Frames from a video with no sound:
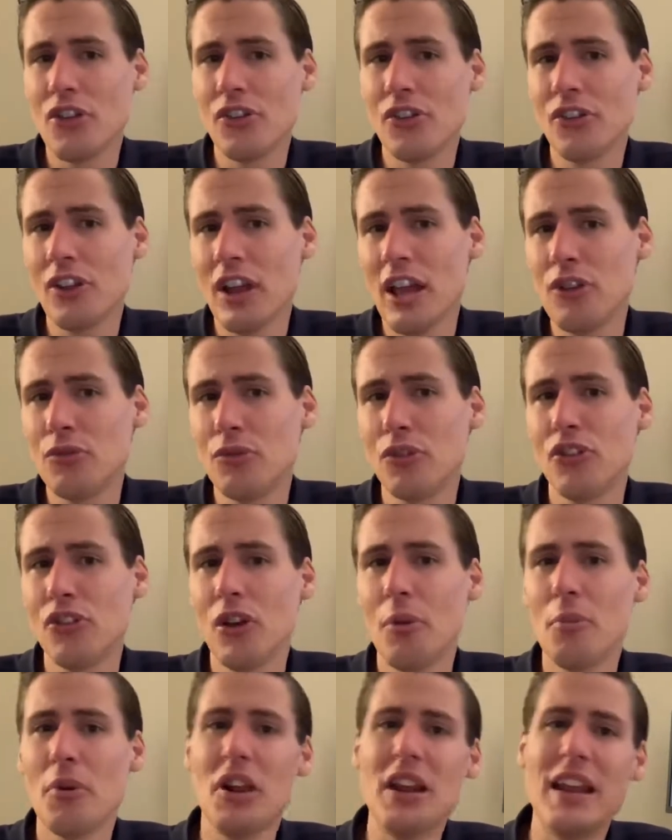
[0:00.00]
the stage with
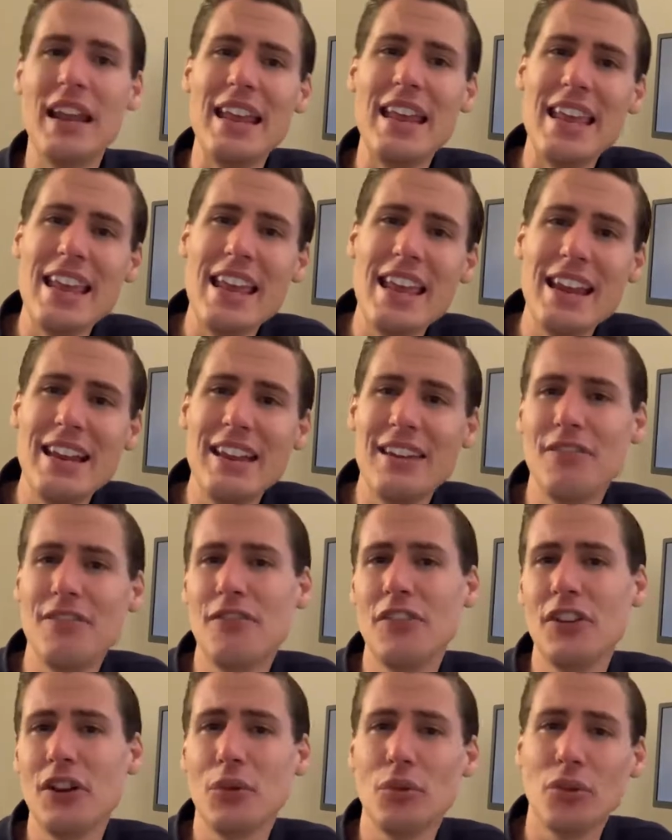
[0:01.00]
someone he didn't
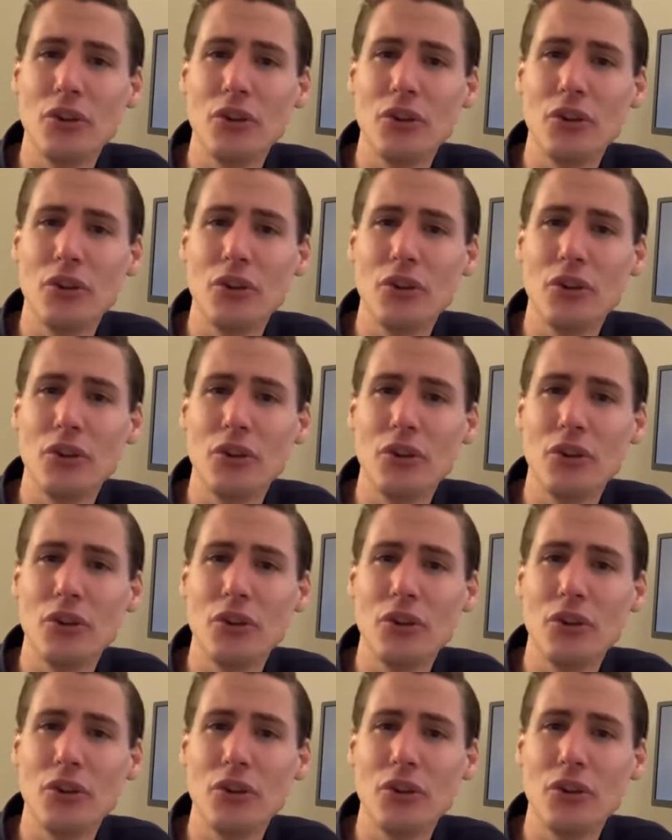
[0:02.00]
feel